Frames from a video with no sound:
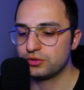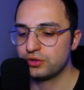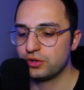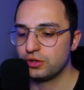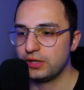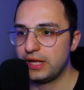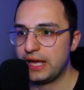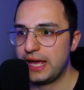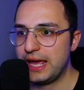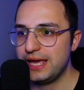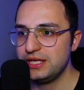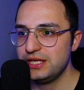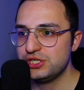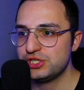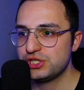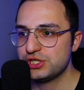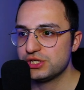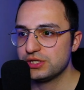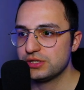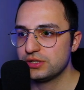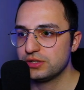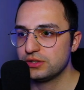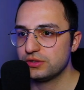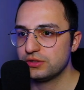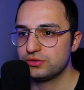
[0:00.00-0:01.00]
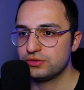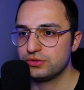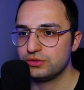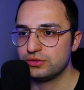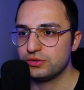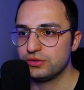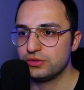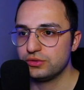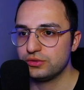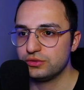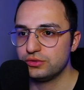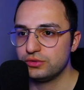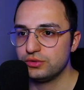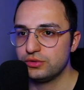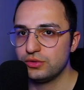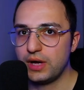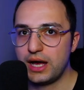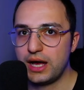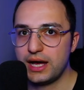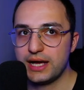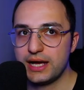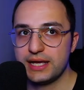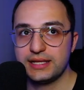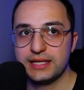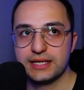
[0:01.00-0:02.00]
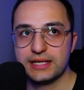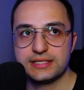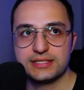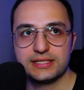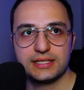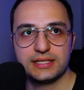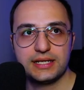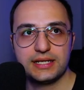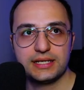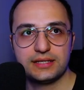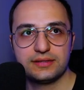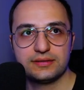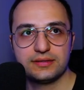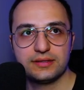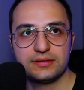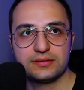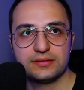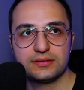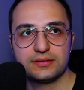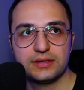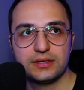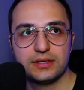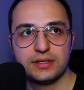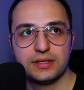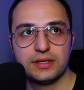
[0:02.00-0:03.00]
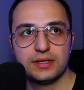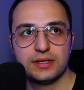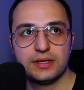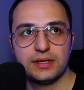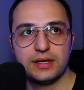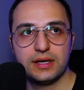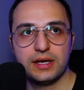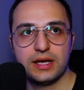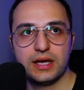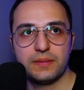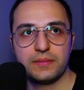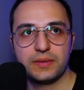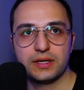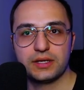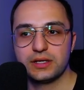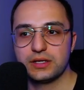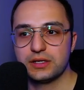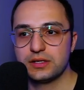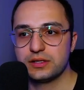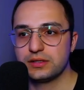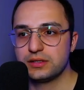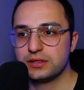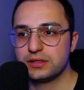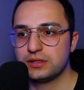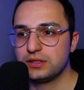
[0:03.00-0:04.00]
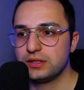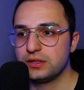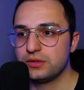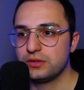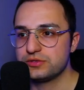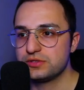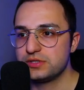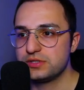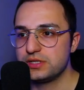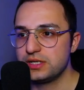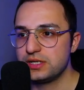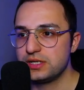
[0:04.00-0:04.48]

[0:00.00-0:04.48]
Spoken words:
H to do hide unselected. I'm gonna close the